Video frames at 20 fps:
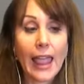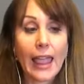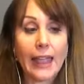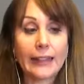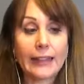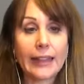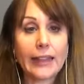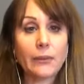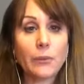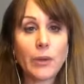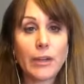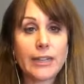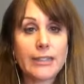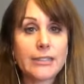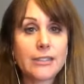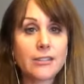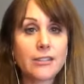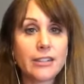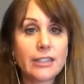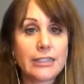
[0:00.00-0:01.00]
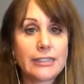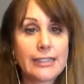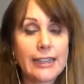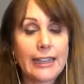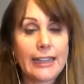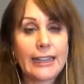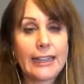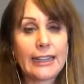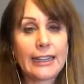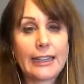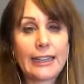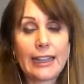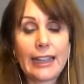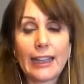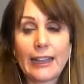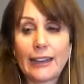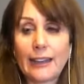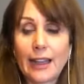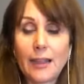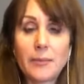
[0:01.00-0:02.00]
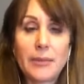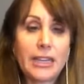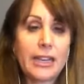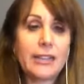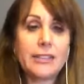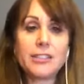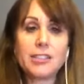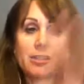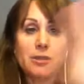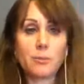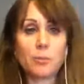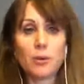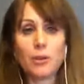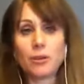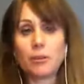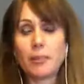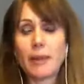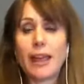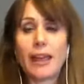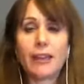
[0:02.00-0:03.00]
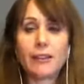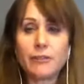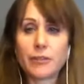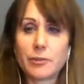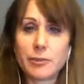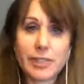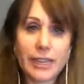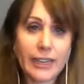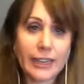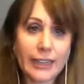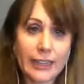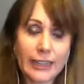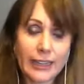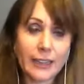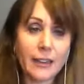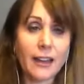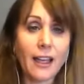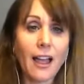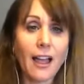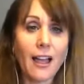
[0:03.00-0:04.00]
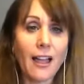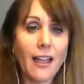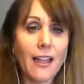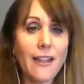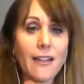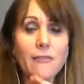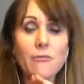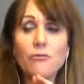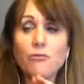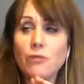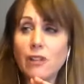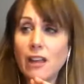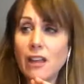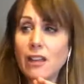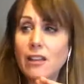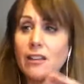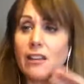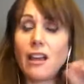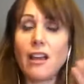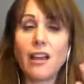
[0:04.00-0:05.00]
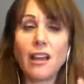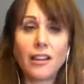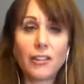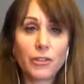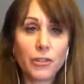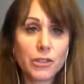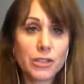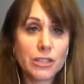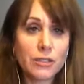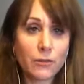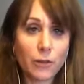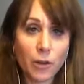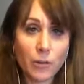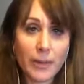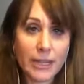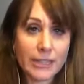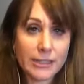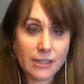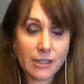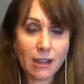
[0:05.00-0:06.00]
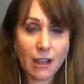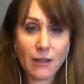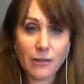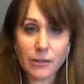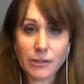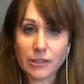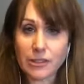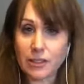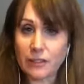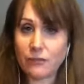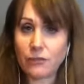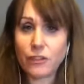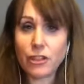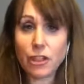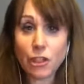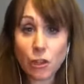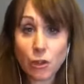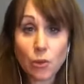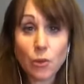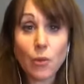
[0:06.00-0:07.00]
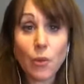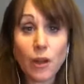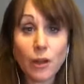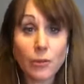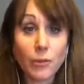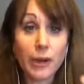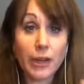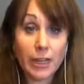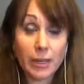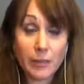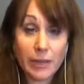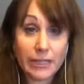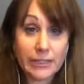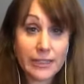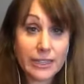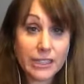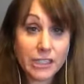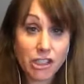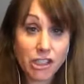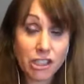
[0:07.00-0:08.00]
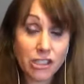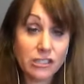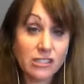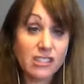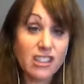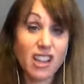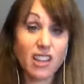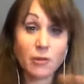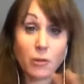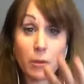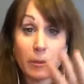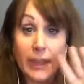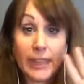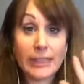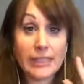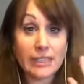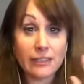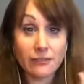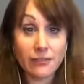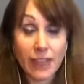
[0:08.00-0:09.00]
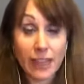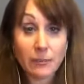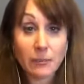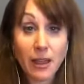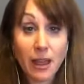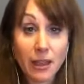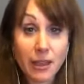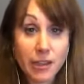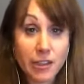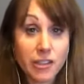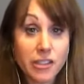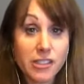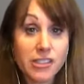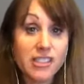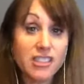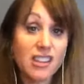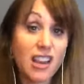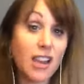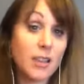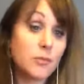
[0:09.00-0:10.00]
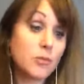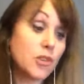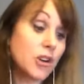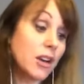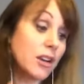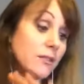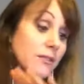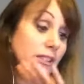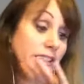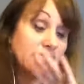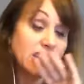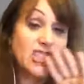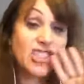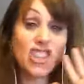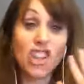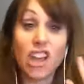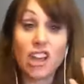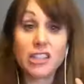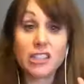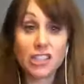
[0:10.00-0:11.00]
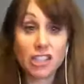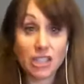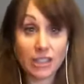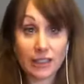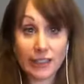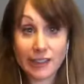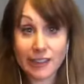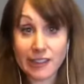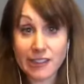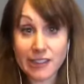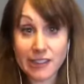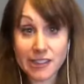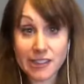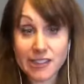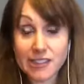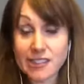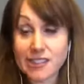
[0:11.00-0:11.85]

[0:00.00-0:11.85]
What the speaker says: then when I started dating again, I mean, I just pulled back from dating, and I read hundreds of romance novels. If you want recommendations on romantic vampires, time-traveling Scottish lairds,